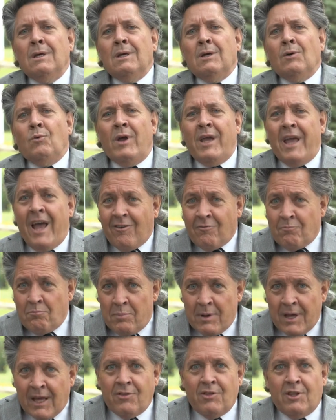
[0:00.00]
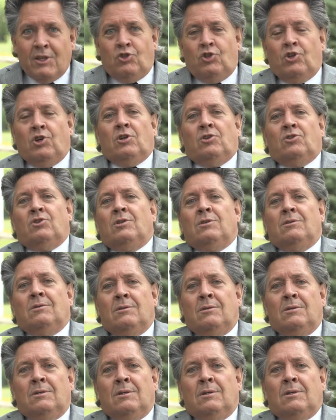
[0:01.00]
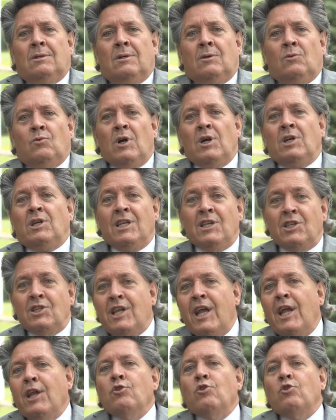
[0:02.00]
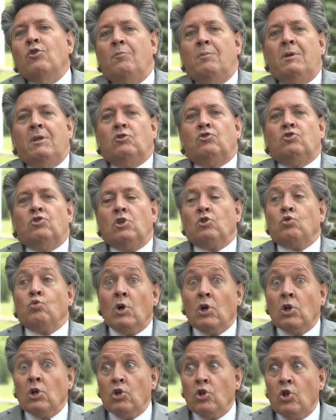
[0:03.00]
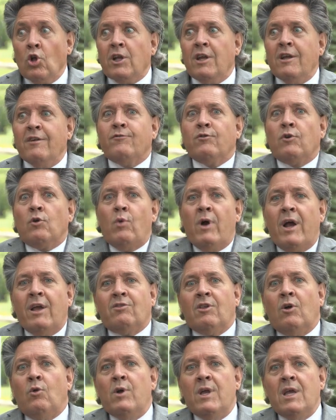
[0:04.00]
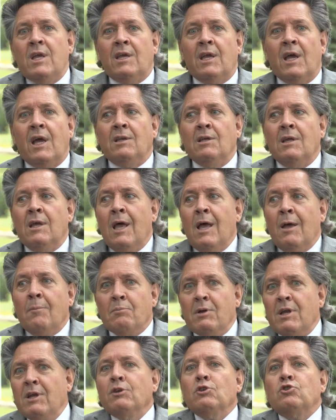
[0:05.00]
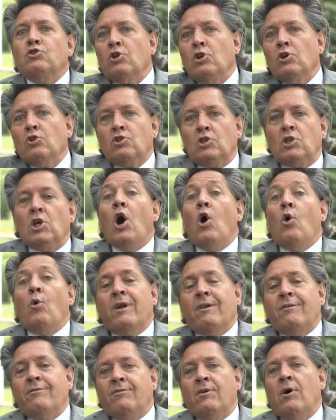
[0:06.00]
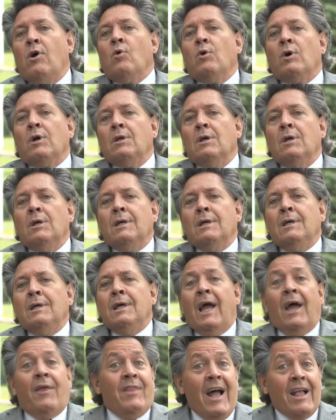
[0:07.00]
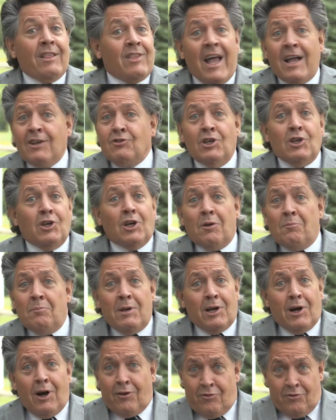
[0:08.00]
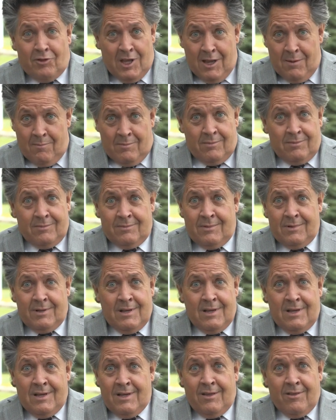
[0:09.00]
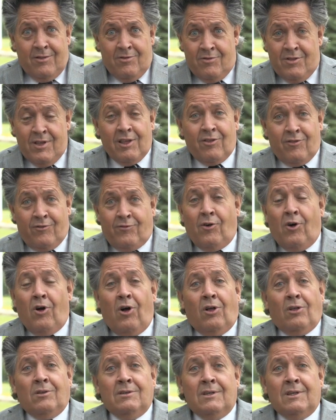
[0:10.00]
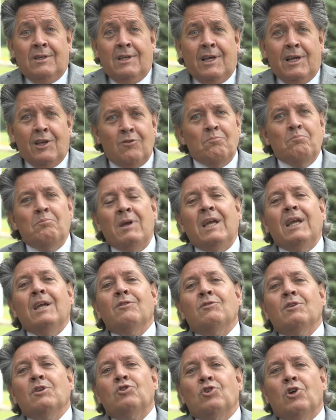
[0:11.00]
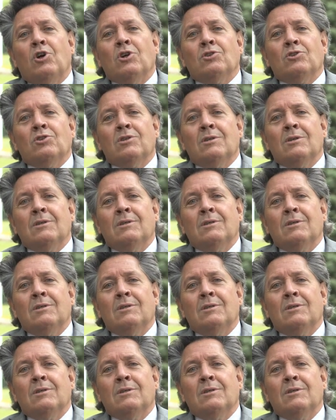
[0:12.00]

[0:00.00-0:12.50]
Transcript: We have been the church. We're continued to be the church. We're looking for ways that we can be the church going forward. And that's actually going to be our theme this fall is being the church.